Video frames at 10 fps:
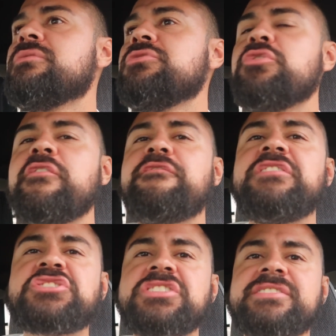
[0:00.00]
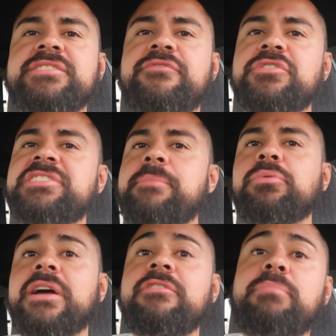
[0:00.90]
your efficiency, for
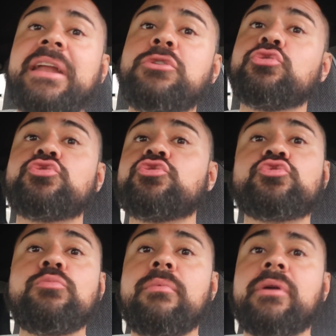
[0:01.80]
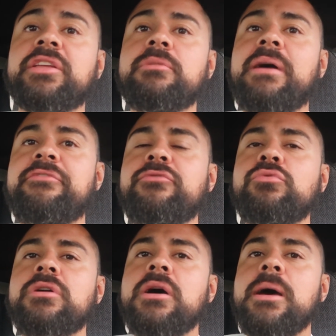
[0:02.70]
example, everybody goes to the supermarket to buy
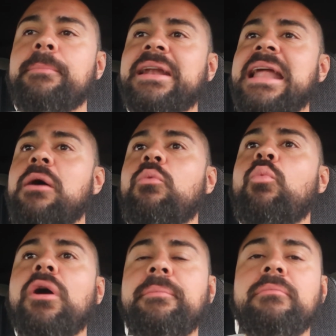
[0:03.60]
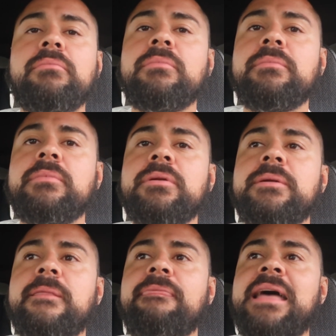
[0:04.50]
food, but I'm
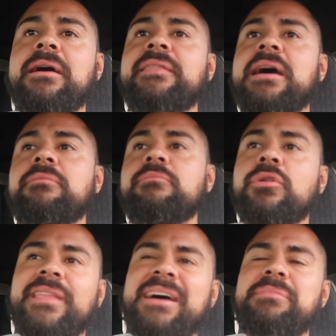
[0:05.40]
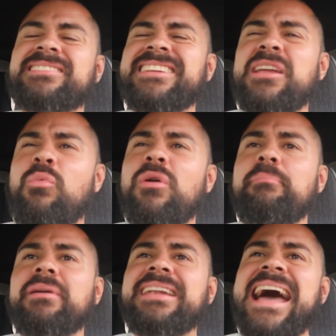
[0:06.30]
not saying not
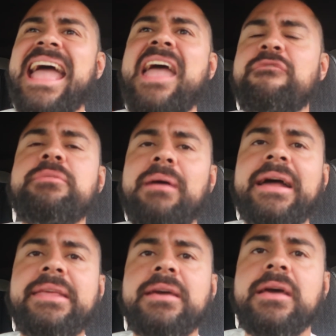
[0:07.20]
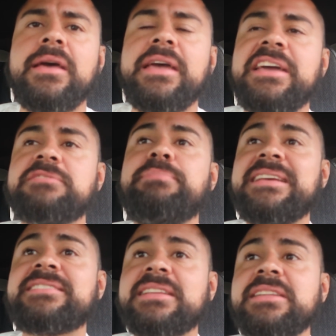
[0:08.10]
one, but not everybody is
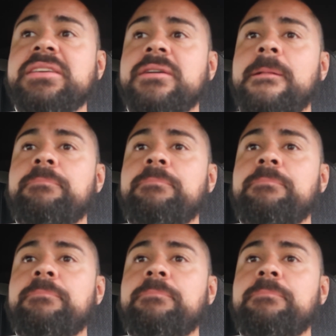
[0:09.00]
basically